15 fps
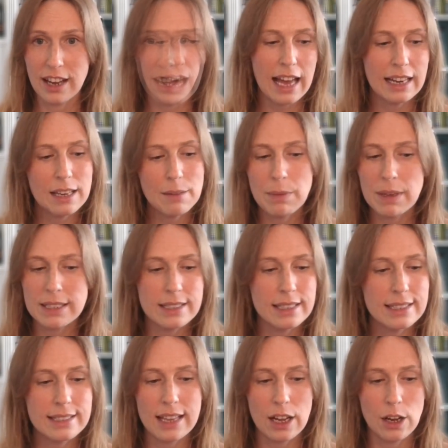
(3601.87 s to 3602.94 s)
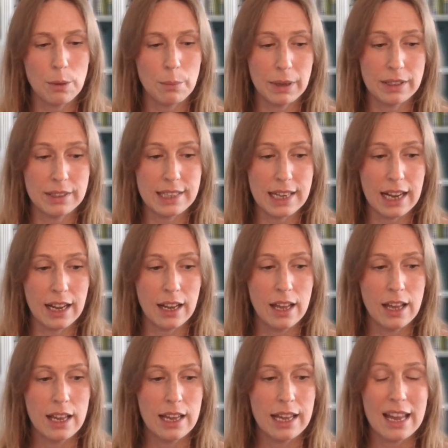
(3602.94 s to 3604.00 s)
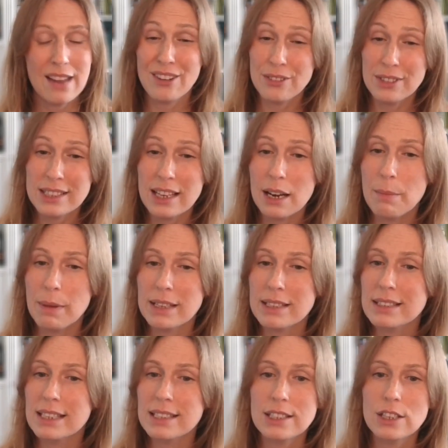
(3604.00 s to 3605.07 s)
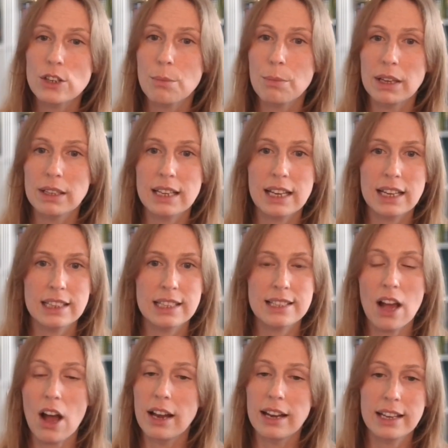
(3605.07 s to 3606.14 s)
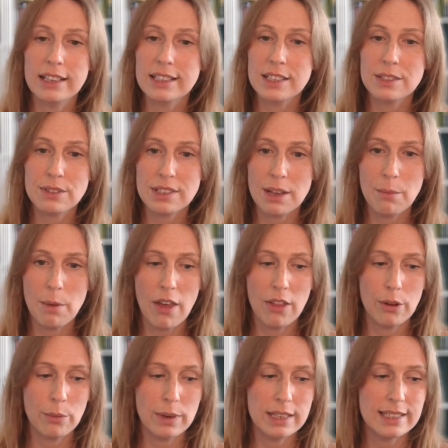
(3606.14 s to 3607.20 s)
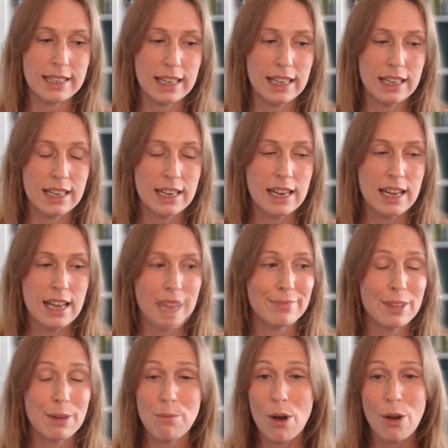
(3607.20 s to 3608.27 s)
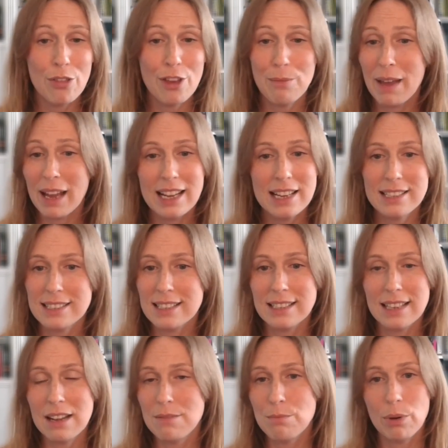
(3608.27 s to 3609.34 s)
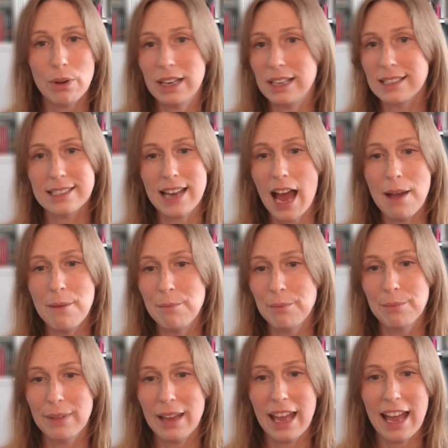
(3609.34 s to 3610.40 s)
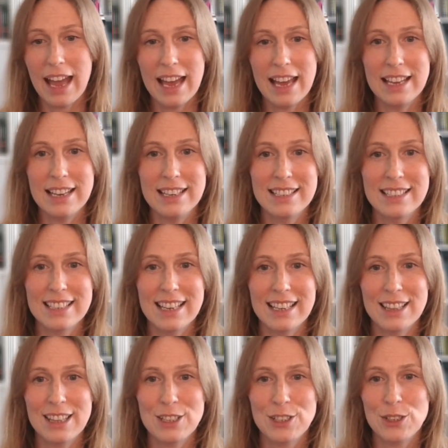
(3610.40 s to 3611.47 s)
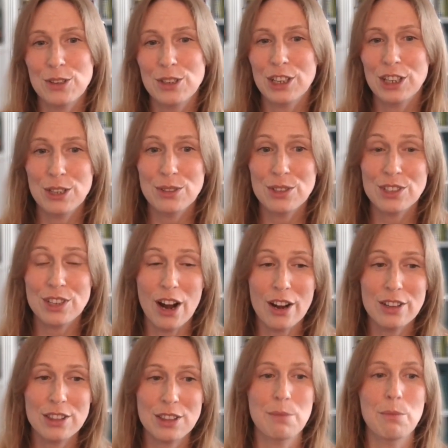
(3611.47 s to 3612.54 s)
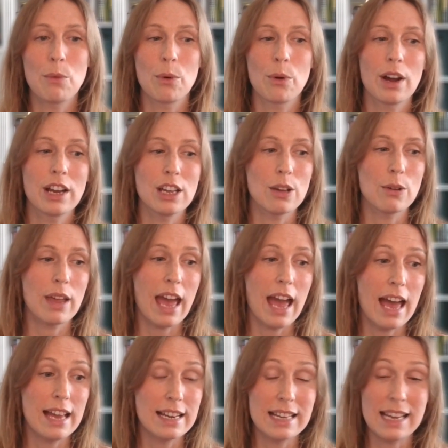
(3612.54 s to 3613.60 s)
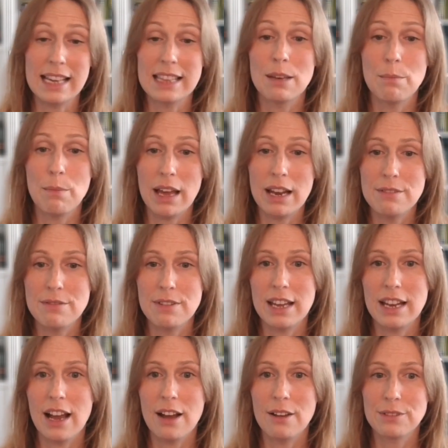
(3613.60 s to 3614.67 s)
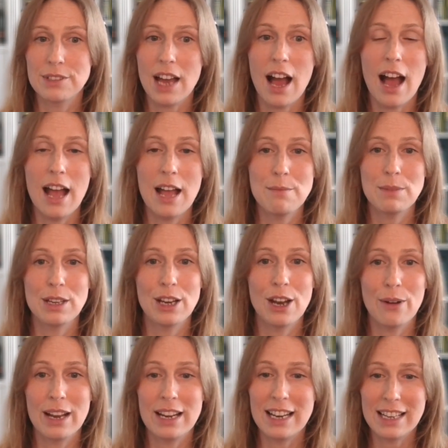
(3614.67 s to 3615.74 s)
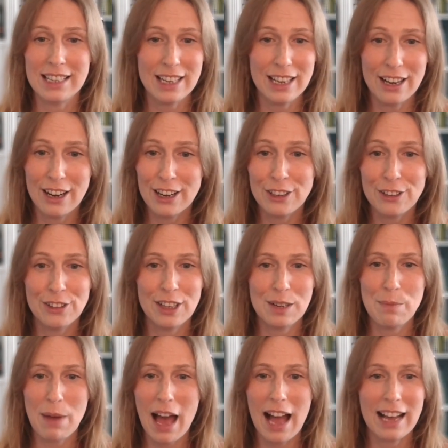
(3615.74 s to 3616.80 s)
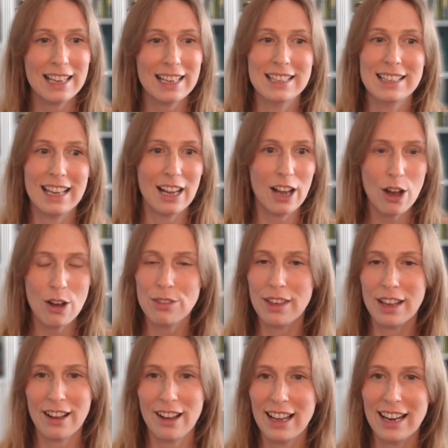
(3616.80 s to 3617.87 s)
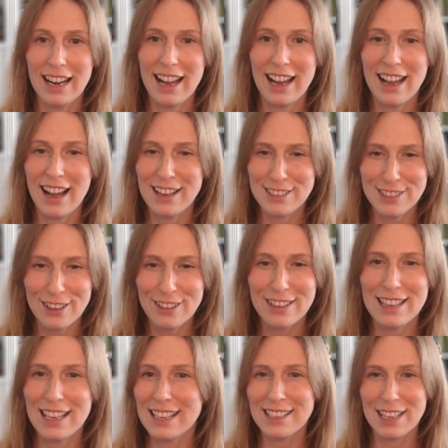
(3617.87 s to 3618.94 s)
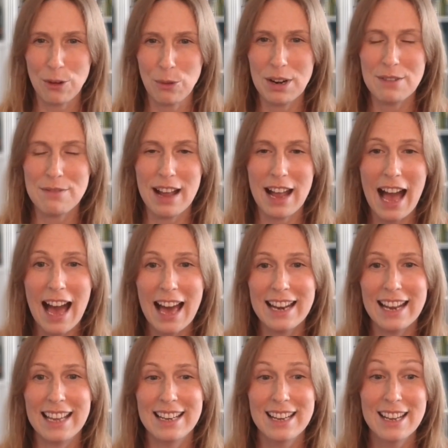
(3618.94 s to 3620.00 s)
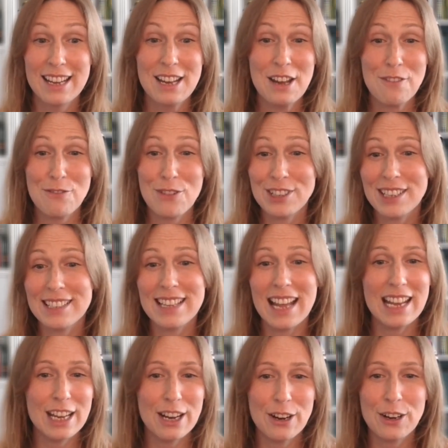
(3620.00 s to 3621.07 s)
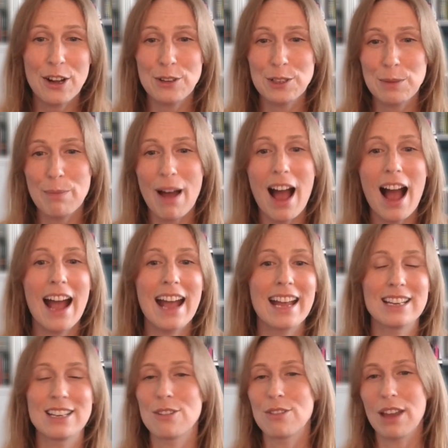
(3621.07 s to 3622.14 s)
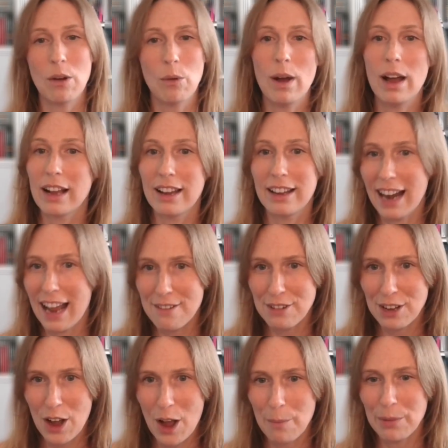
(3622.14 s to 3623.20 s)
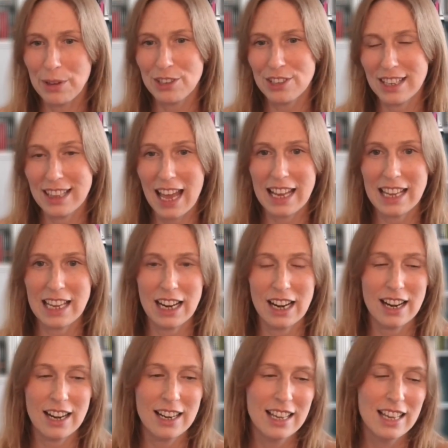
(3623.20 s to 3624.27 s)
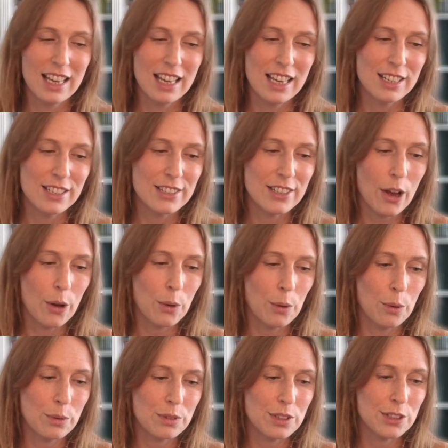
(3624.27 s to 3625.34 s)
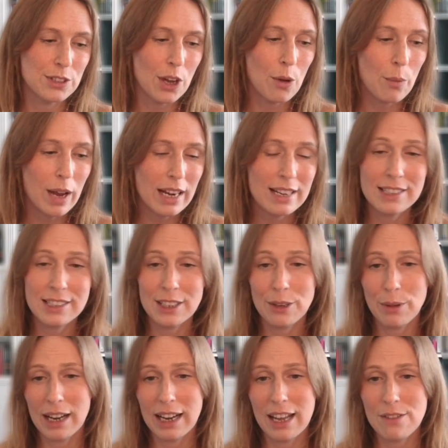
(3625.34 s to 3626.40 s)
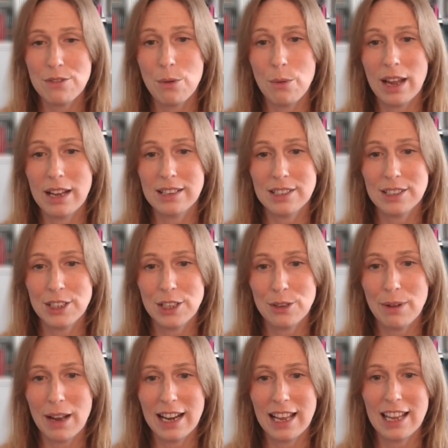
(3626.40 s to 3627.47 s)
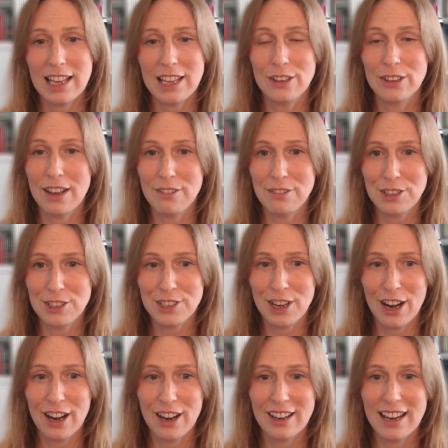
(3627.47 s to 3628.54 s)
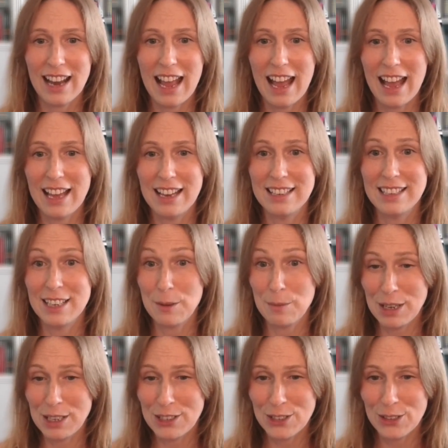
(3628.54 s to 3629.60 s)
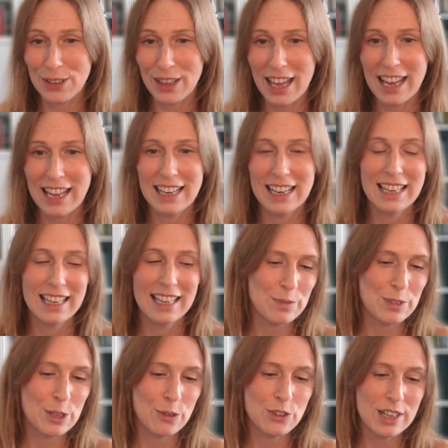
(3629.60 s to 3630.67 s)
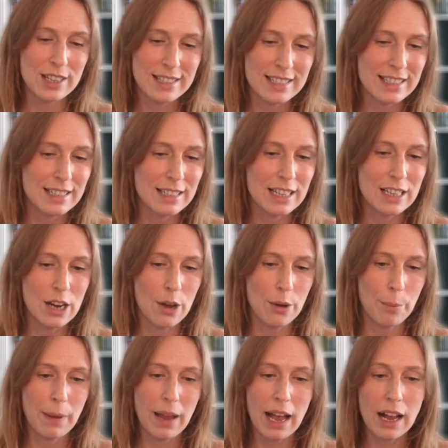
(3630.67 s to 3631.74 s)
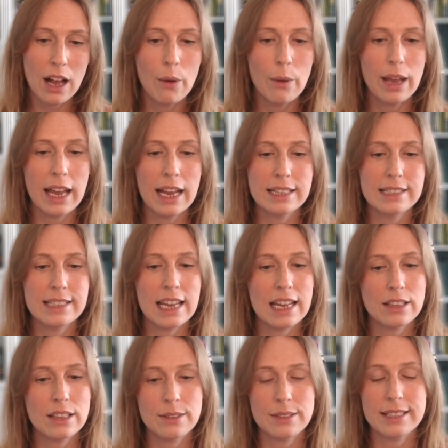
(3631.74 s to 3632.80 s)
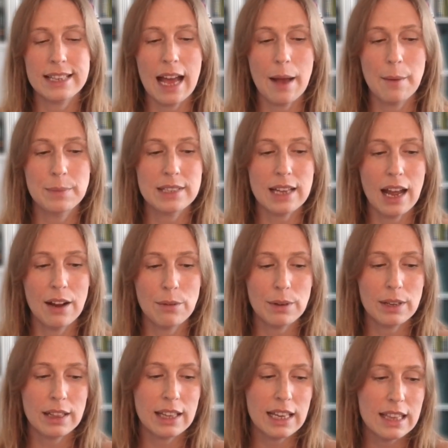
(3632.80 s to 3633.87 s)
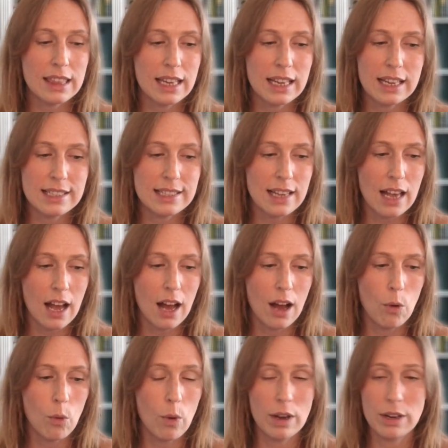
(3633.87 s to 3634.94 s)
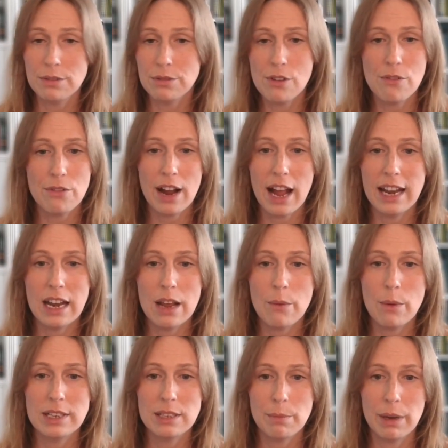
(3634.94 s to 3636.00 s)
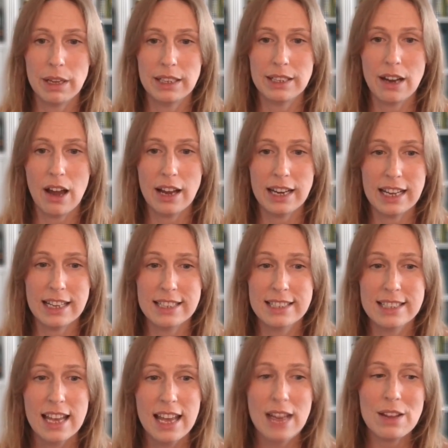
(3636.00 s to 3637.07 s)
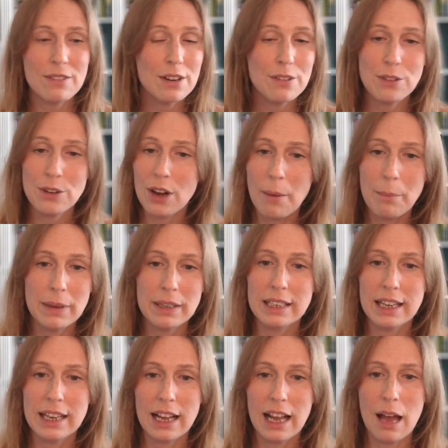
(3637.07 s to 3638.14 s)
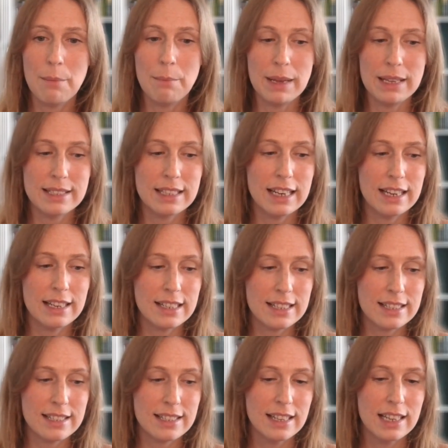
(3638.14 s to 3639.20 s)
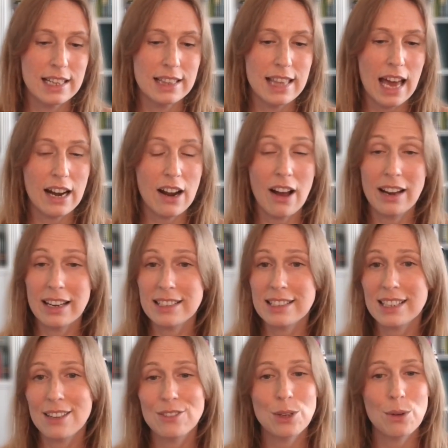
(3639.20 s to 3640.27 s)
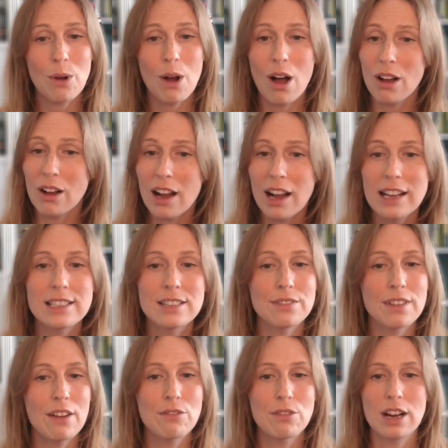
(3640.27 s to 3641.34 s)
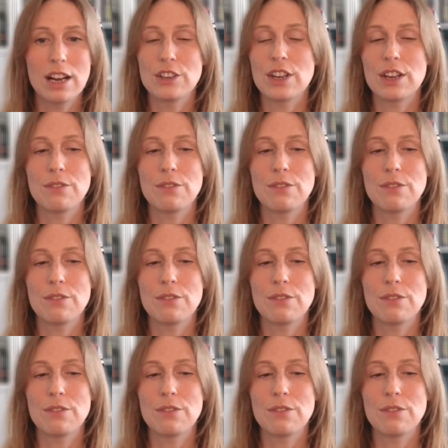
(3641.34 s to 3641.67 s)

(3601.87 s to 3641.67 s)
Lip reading: Any business that you're building, even if it's not a business, you're building this audience for some other reason, the biggest input is time. And the sooner you start, the more you can get the benefit of time. You know, in a year, you'll look back and think, oh, thank God I started this. Like, what if I hadn't? Versus a year goes by and you think, what could I have accomplished in that year? So don't wait until you're ready. If you wait until you're ready, you'll never start and it'll be too late. So just, get going, take those steps. I really think it's wonderful for anyone to build an audience. Even if you're not building a business, that audience gives you all kinds of leverage.